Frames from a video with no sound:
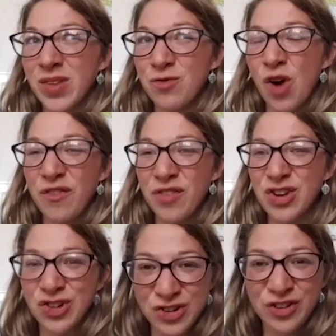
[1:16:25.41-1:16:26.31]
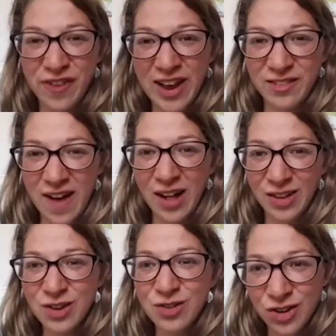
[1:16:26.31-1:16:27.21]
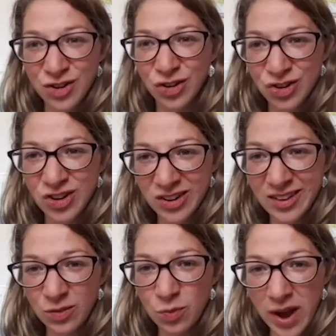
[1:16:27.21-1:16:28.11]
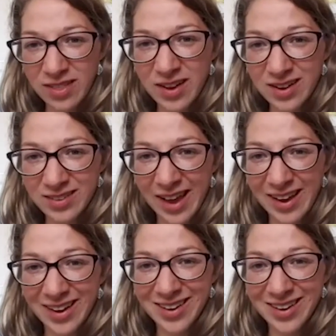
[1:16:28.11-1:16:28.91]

rather than judge at face value, to judge in this way that is like